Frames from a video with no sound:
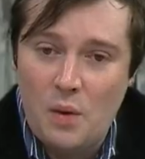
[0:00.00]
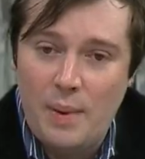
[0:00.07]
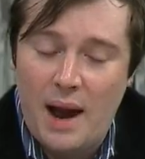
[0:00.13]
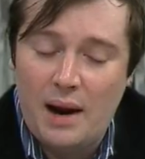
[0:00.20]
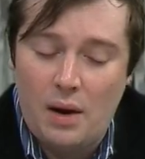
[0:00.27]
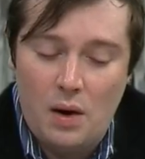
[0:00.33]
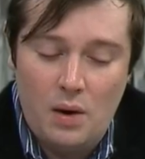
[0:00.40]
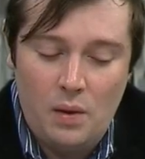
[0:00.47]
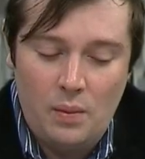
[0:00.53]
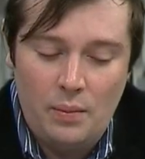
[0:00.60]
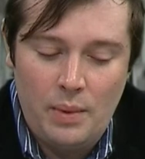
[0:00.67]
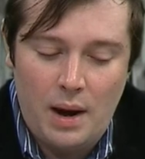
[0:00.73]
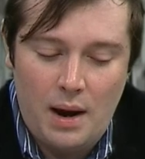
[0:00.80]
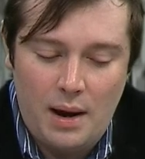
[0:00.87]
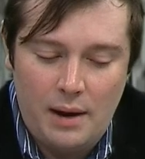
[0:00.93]
back
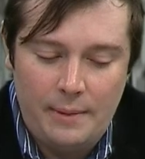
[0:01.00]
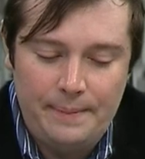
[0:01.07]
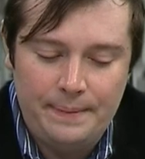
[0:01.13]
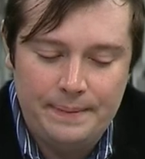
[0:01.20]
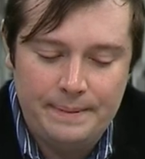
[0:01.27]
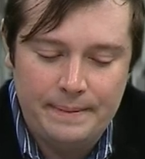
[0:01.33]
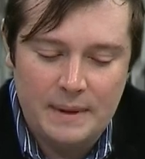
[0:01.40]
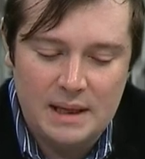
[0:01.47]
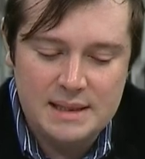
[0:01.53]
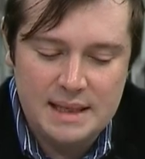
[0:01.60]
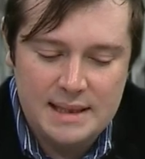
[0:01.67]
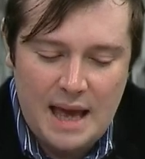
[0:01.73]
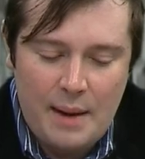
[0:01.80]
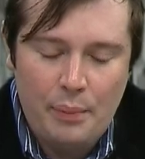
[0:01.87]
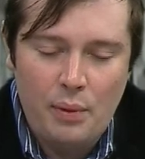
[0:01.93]
home because
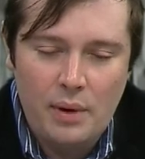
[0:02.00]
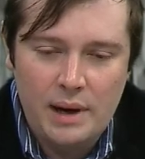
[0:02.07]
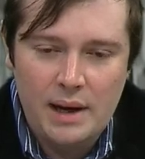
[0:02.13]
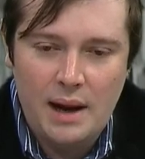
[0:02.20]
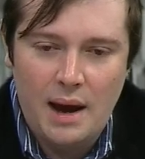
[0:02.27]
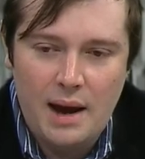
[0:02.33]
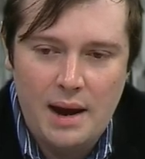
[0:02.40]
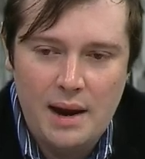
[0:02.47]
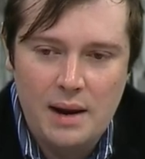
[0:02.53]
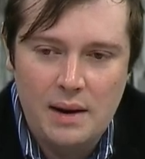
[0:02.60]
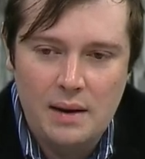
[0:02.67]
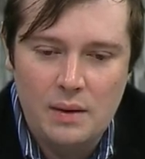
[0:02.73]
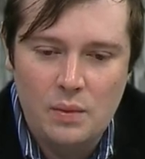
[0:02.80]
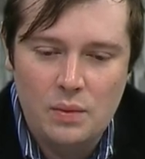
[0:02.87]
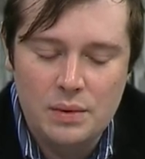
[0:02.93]
at that point
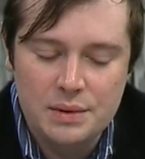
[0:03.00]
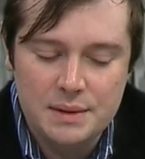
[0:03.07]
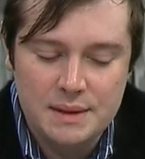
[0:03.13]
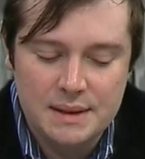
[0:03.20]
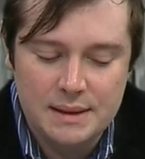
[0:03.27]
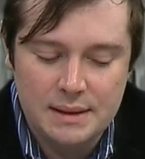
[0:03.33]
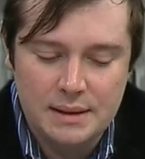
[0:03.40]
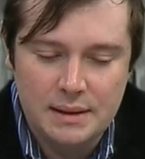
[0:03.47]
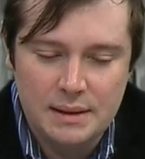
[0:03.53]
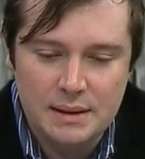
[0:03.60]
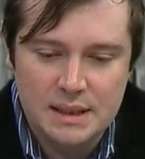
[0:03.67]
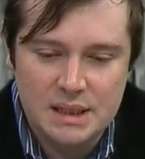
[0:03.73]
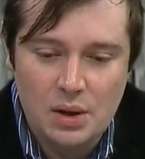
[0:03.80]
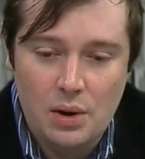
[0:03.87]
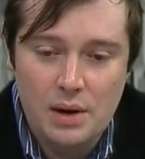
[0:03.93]
I was
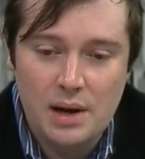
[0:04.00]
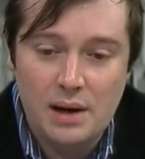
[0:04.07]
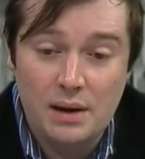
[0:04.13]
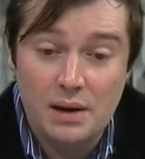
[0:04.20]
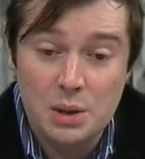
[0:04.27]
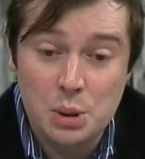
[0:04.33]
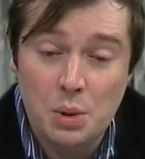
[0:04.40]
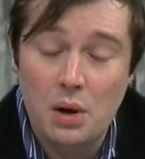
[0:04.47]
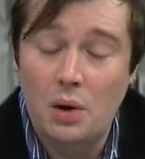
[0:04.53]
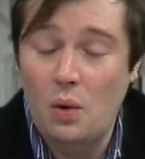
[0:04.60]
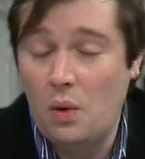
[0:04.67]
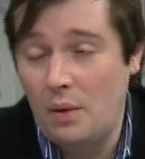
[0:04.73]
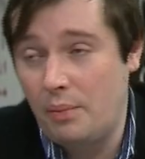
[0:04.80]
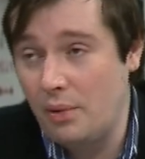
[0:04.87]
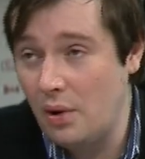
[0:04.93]
starting a drug
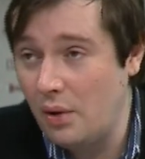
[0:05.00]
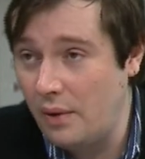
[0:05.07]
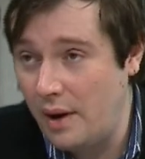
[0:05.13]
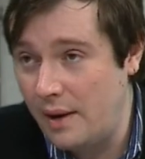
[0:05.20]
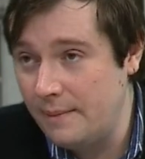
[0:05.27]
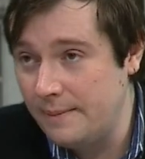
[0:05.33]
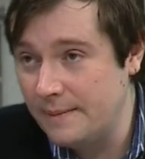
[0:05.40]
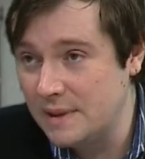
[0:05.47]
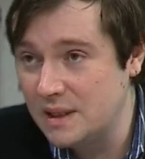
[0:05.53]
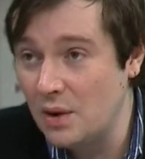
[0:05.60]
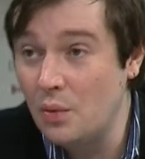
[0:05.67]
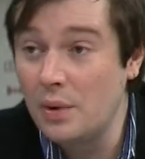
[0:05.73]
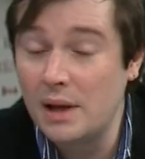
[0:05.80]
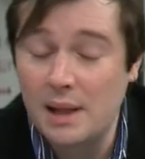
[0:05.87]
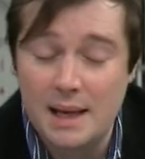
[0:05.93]
court program.
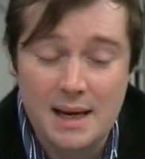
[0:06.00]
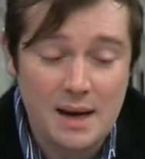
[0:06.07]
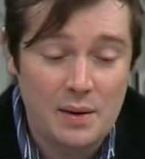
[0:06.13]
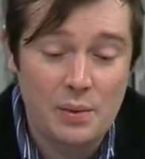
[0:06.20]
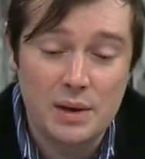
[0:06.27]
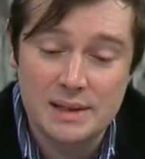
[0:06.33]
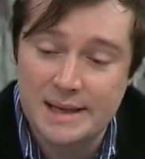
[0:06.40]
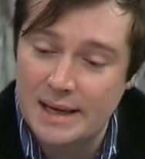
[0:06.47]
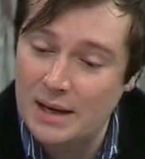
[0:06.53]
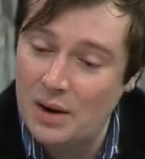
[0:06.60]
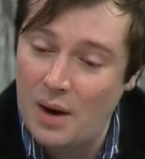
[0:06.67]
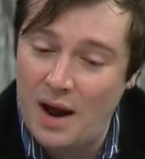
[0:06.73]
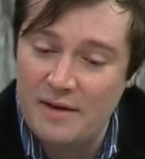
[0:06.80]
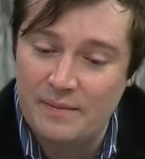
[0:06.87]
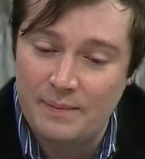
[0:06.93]
So really, it was, you
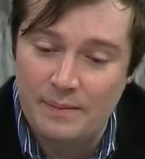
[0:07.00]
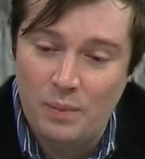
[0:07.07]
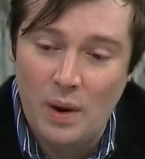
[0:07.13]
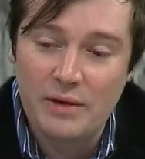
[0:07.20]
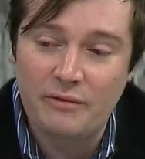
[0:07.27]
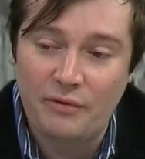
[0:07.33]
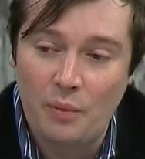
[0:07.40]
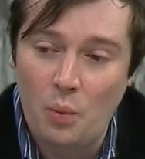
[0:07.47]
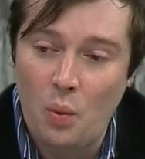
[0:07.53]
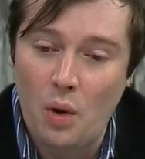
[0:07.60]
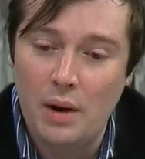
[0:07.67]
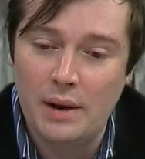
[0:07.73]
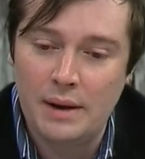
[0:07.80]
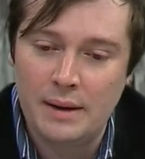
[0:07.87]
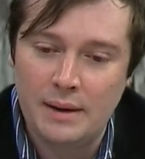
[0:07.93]
know, I went from
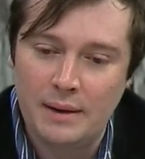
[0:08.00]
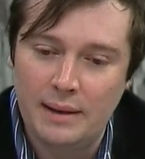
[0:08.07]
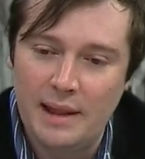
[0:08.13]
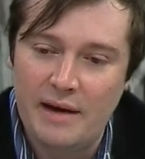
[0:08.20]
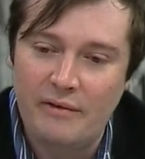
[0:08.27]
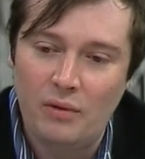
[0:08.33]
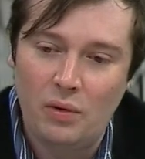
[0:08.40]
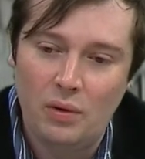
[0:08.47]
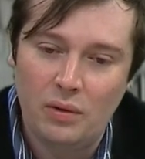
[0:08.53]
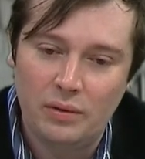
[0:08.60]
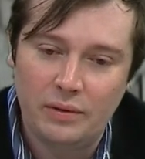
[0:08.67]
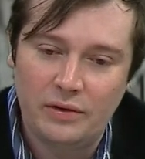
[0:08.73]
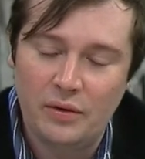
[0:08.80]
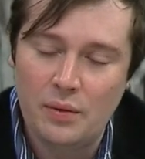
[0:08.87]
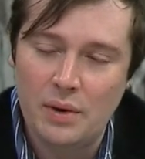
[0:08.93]
one
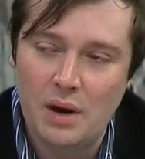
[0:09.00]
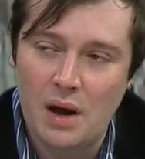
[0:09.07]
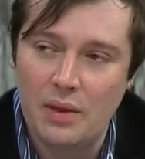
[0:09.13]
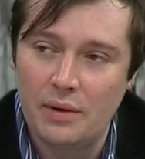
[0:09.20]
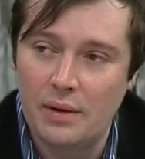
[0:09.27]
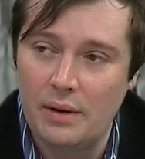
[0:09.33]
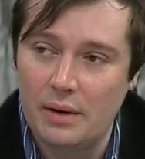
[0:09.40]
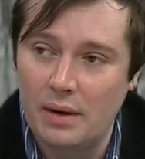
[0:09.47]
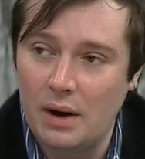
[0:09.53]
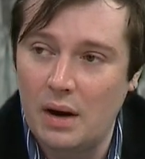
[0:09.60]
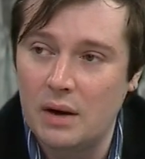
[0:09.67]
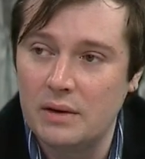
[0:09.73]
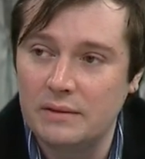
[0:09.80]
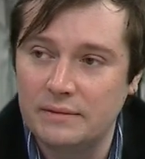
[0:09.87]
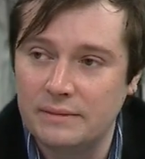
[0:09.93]
level to another
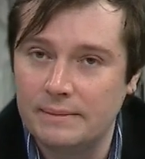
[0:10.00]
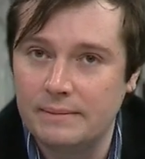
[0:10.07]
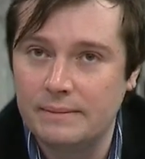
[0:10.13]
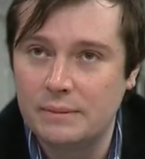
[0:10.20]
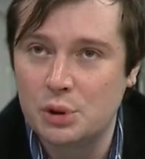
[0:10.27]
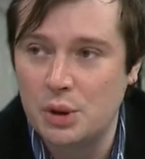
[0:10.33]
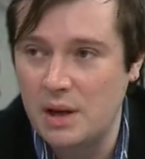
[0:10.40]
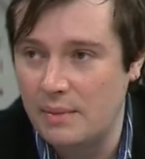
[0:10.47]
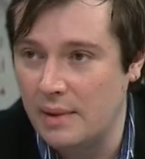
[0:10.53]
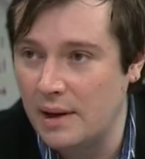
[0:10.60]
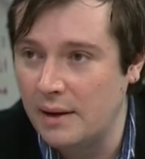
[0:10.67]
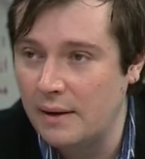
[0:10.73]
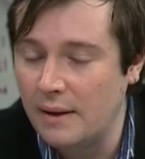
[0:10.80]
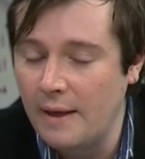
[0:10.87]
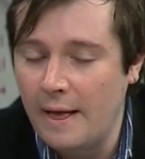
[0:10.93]
of
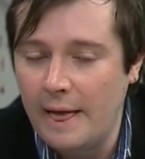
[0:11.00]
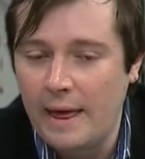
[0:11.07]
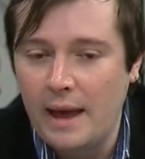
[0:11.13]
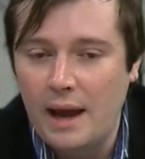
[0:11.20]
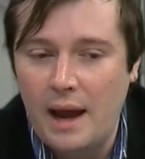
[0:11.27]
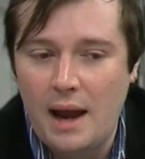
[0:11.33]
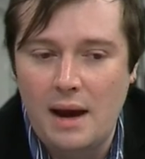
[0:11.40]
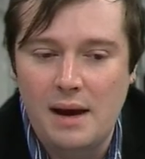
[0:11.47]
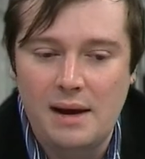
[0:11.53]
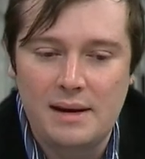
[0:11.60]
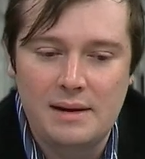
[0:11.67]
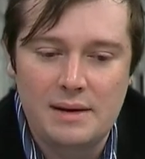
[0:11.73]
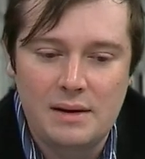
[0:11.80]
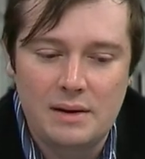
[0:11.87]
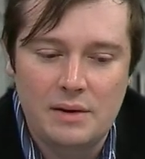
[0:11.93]
treatment.
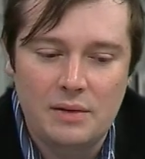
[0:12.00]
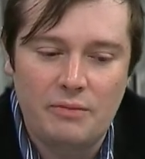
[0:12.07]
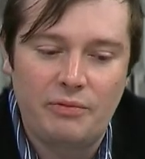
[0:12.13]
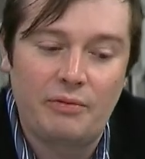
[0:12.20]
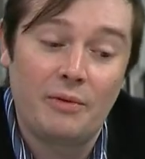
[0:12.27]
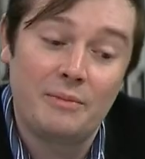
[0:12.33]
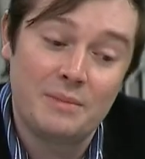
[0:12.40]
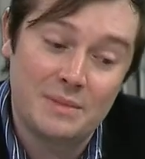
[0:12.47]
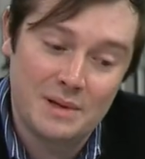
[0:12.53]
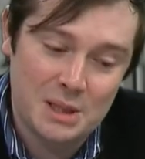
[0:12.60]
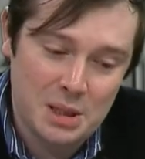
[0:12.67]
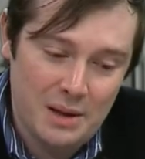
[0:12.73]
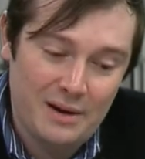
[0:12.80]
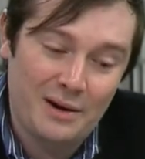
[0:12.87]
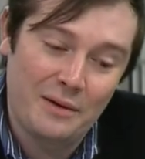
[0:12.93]
From,
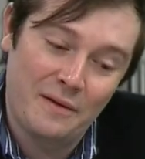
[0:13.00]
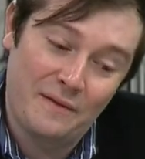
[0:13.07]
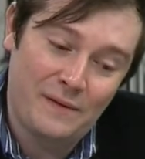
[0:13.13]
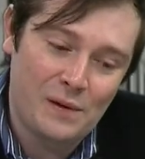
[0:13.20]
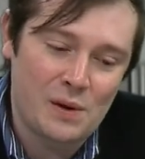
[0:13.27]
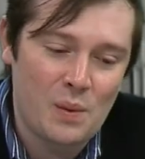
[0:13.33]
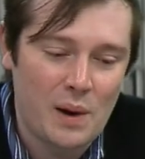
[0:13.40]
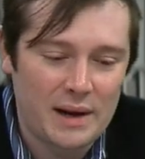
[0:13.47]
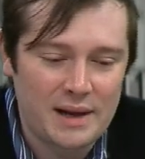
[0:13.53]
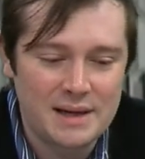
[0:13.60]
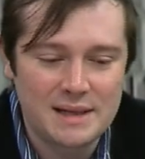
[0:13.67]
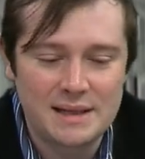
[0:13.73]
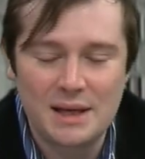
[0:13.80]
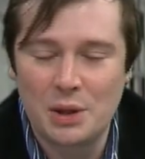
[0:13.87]
you know, if you want to consider.